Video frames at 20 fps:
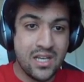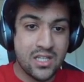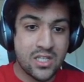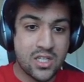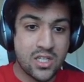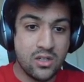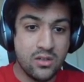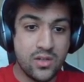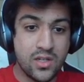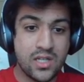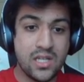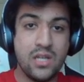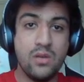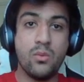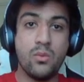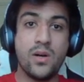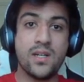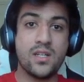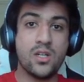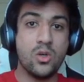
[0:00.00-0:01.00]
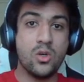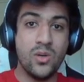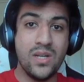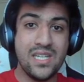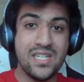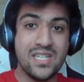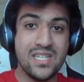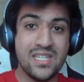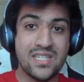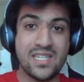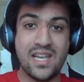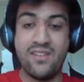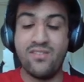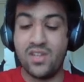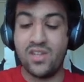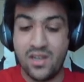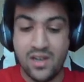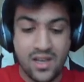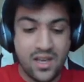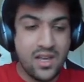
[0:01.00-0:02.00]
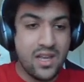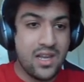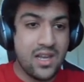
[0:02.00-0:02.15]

So rook e1, queen d7.